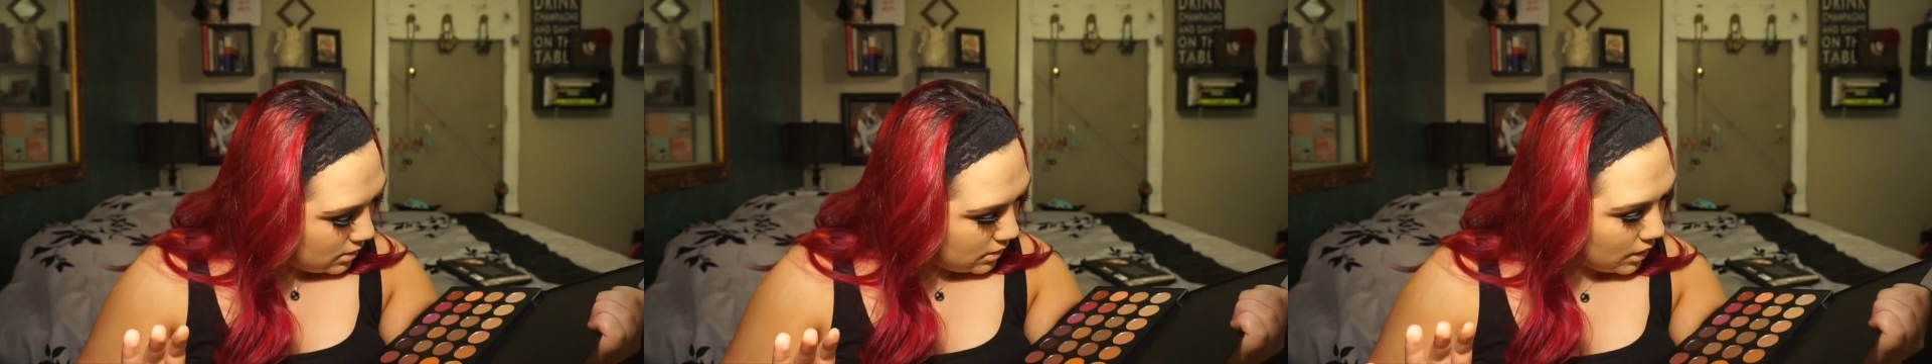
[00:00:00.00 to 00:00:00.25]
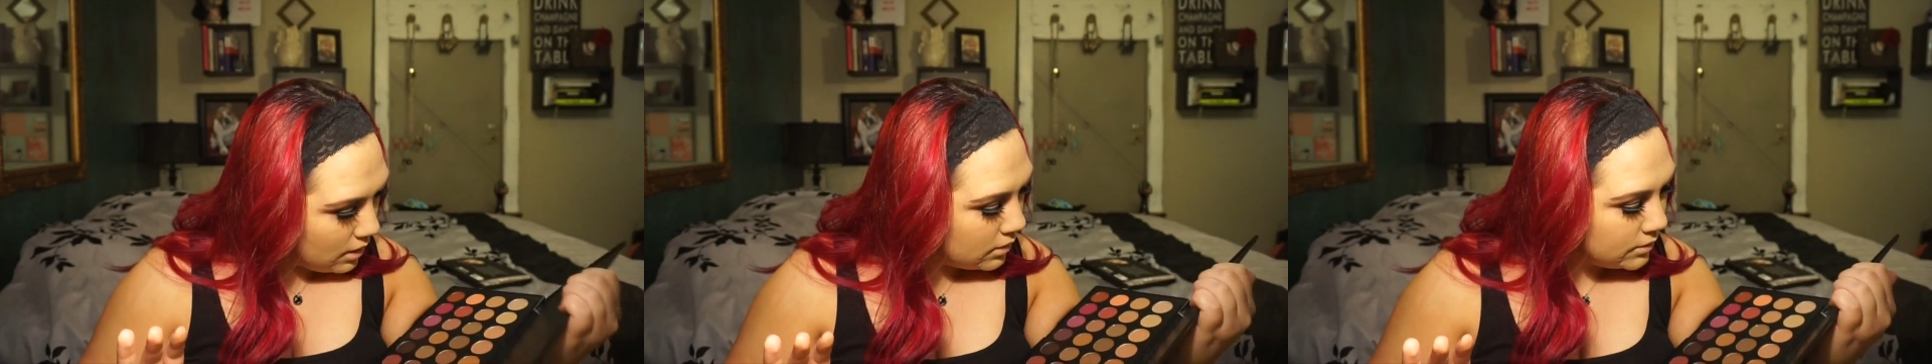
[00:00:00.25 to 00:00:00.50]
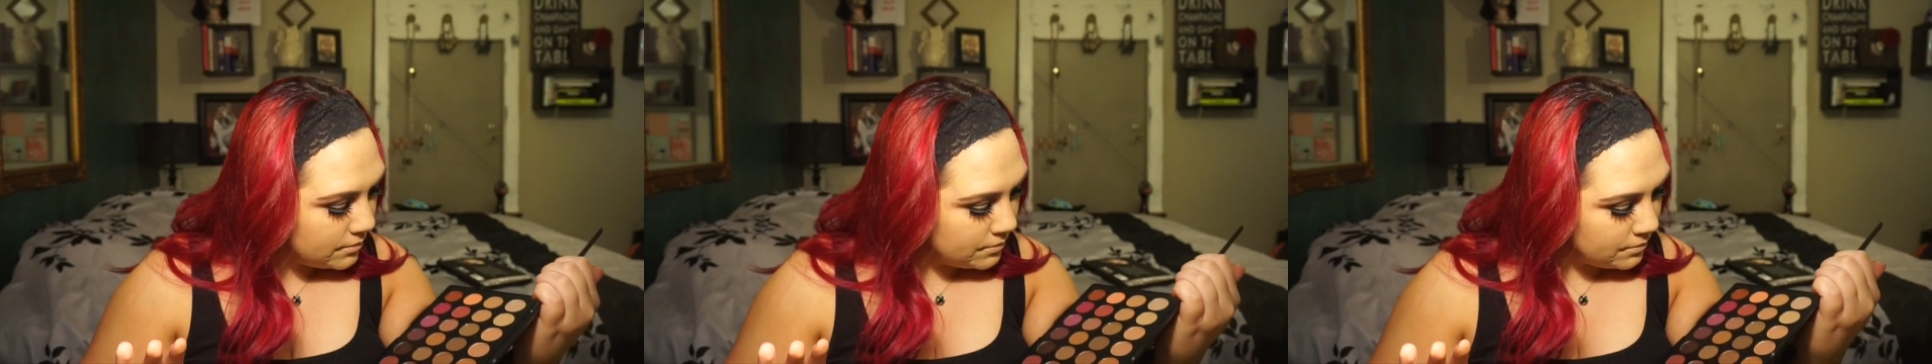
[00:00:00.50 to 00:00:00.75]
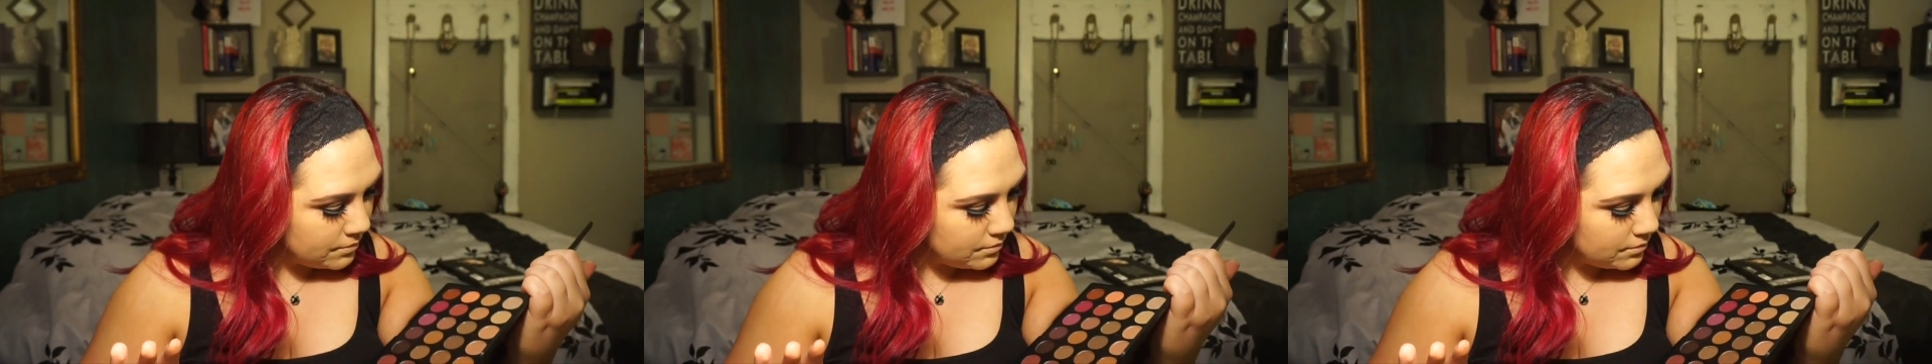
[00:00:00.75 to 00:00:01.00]
And my dad
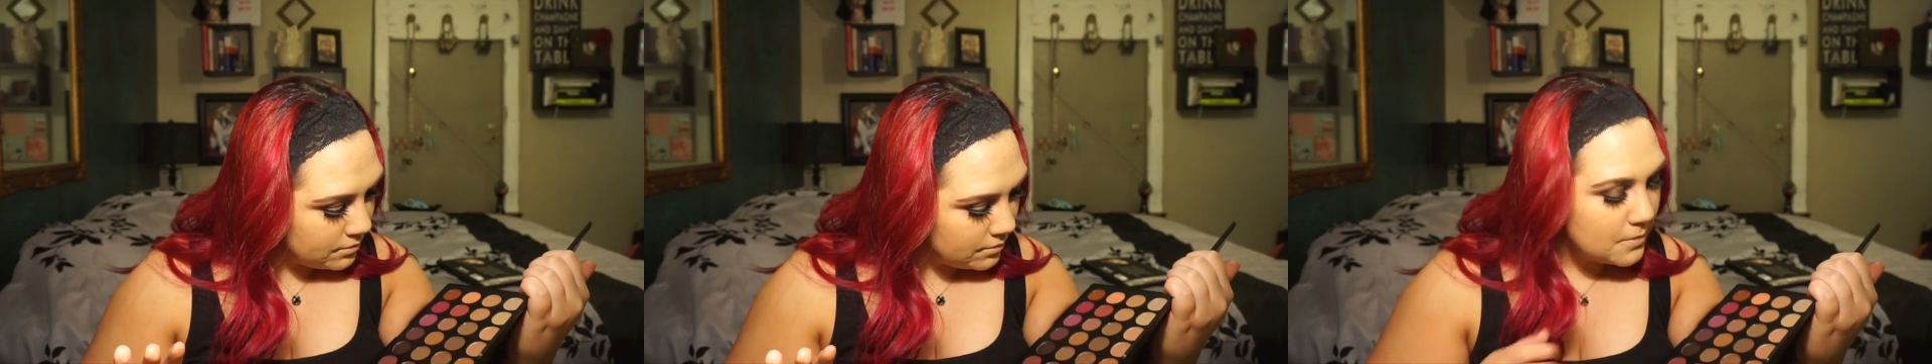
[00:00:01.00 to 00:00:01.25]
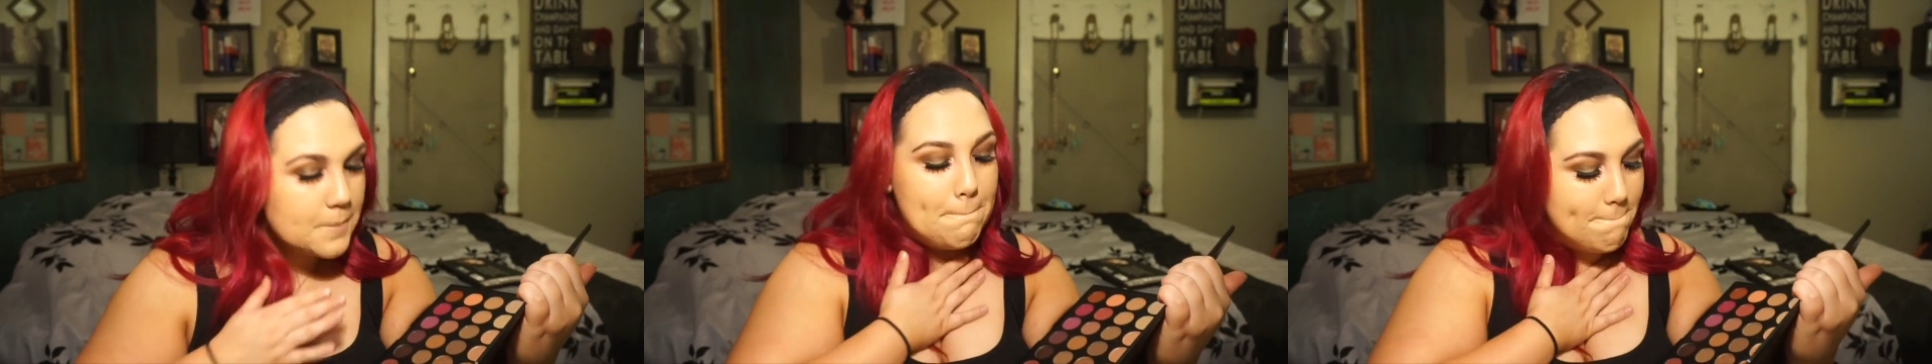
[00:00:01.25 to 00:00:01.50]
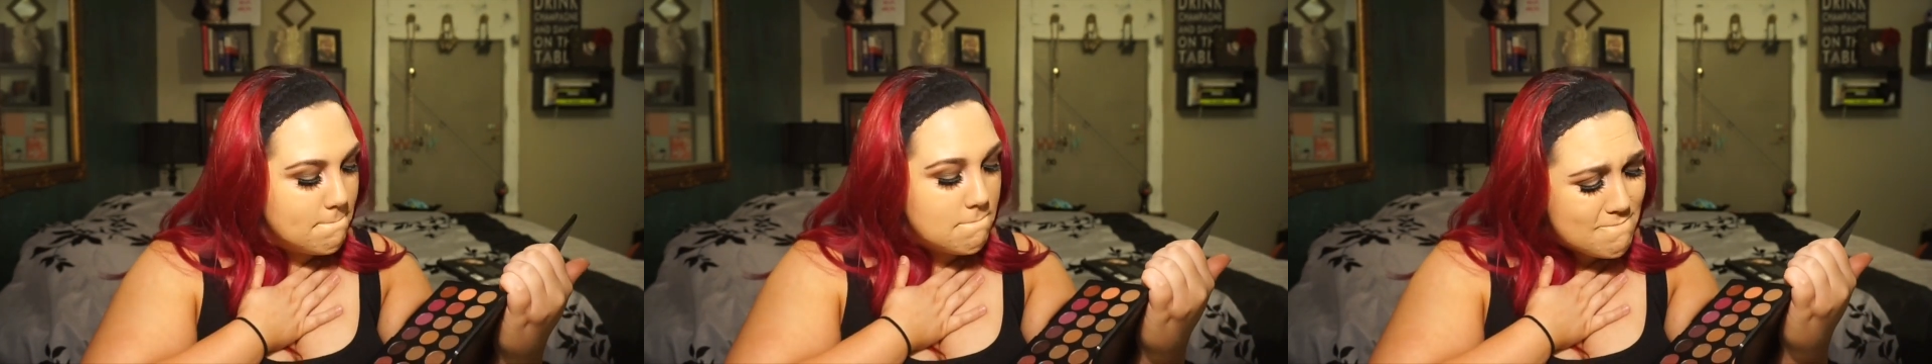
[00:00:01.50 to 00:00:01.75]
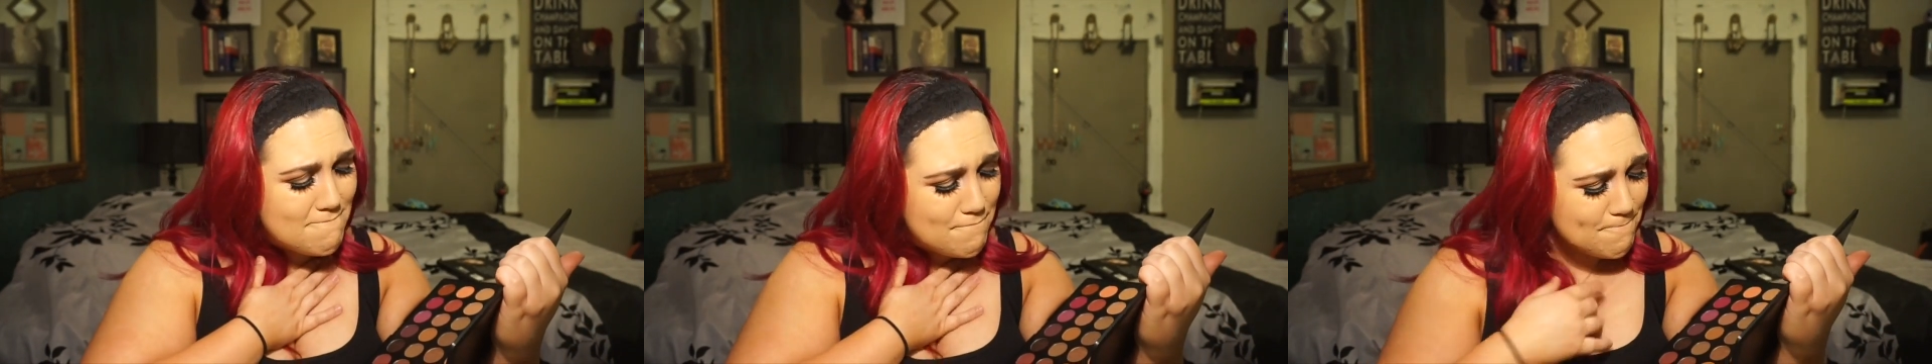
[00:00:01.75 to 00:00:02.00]
is just really
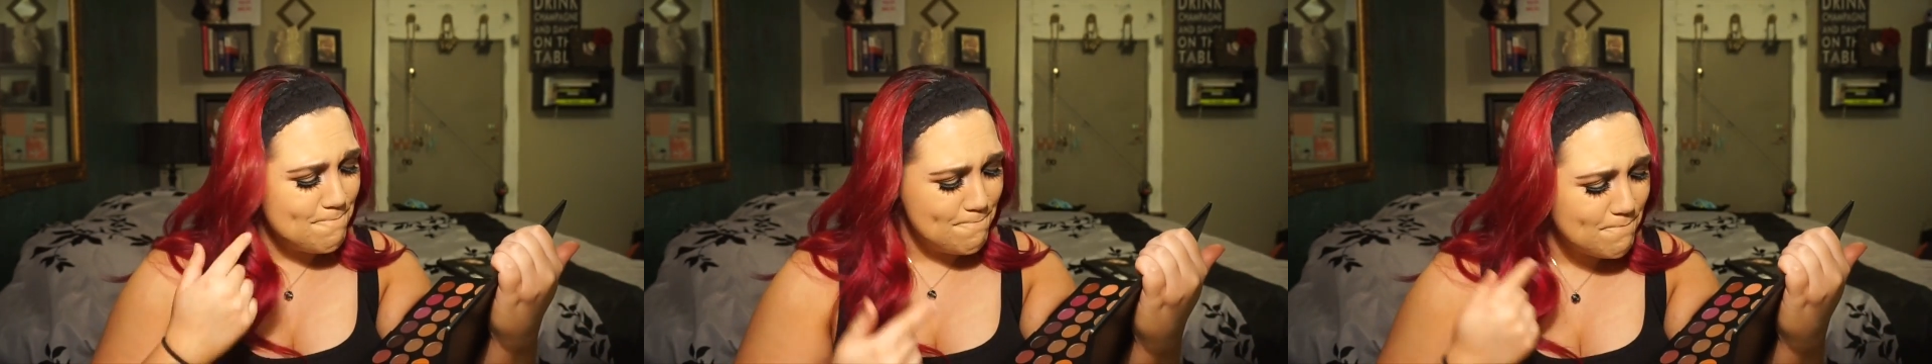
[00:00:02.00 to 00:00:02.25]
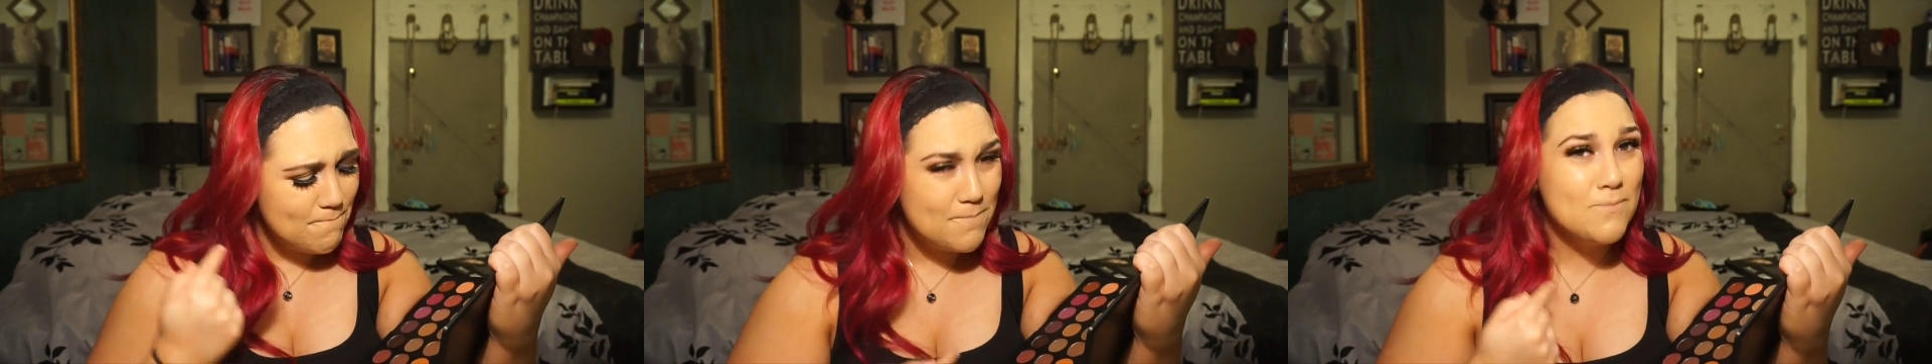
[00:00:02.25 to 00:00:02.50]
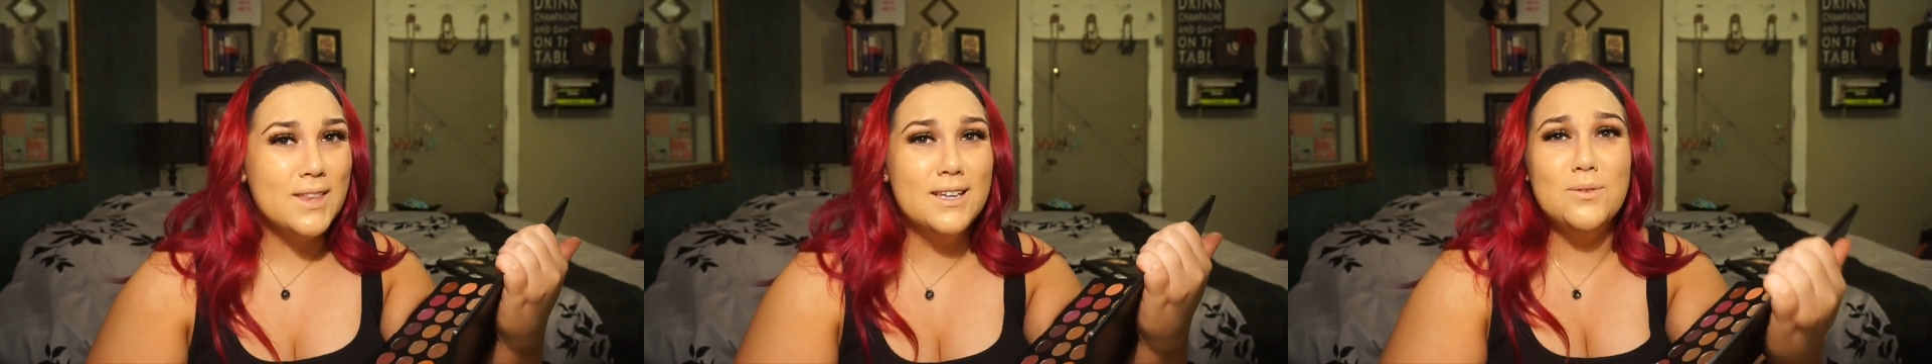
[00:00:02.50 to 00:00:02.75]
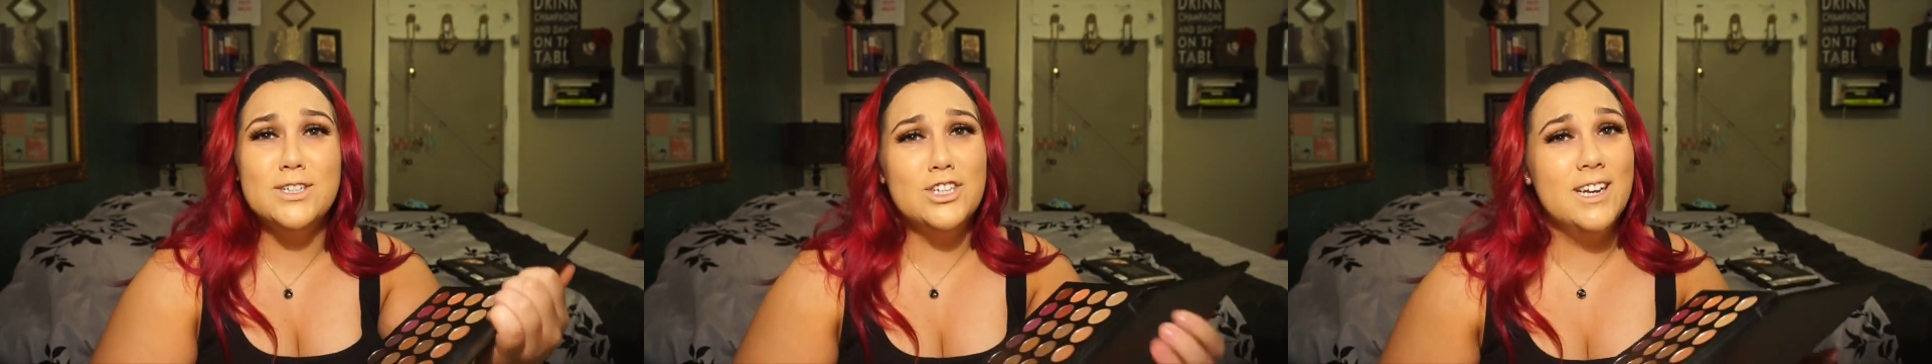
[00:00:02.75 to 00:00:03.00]
funny and super silly,
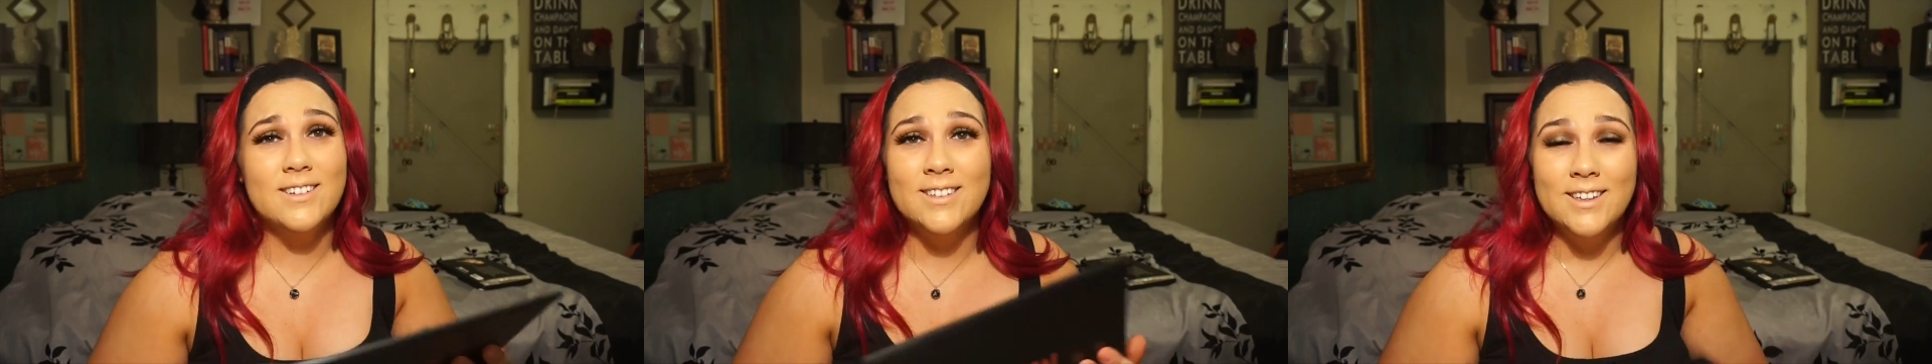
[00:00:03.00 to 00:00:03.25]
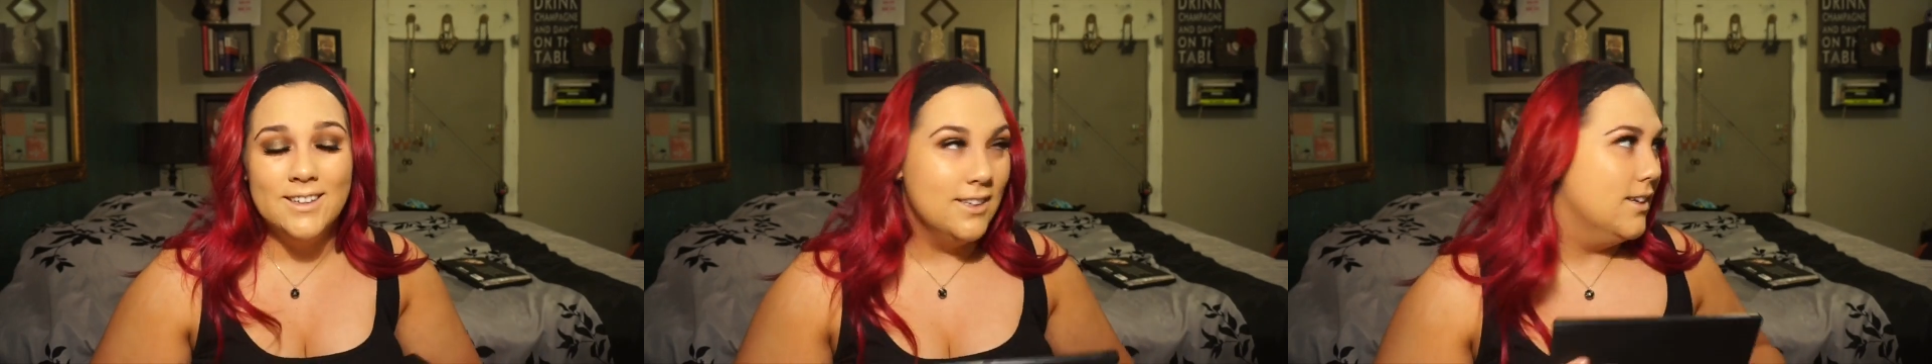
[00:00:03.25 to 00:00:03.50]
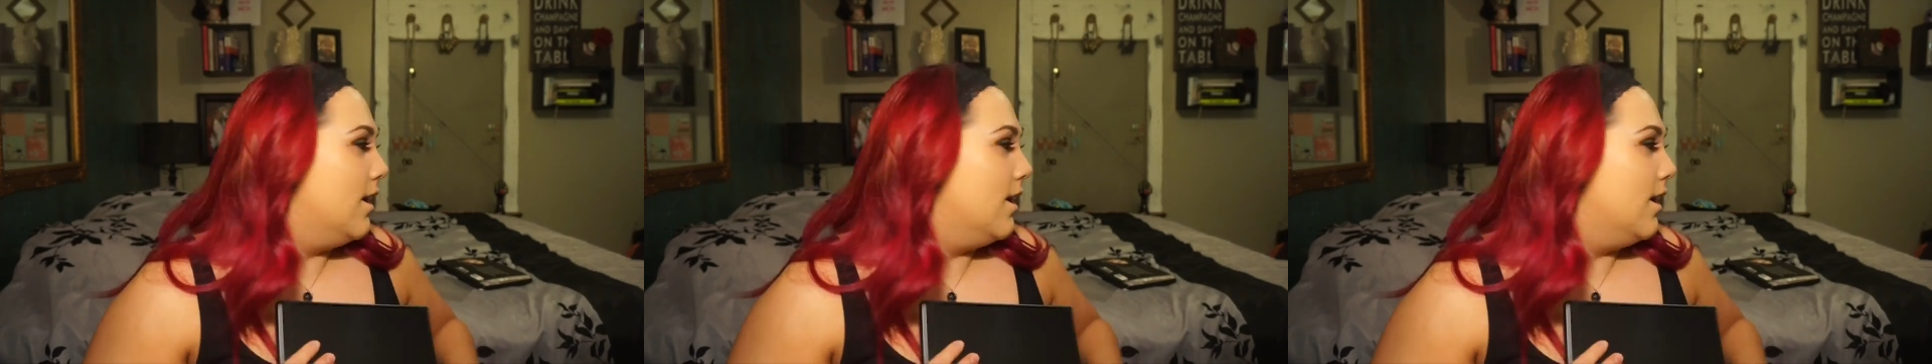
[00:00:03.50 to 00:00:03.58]
so I just thought to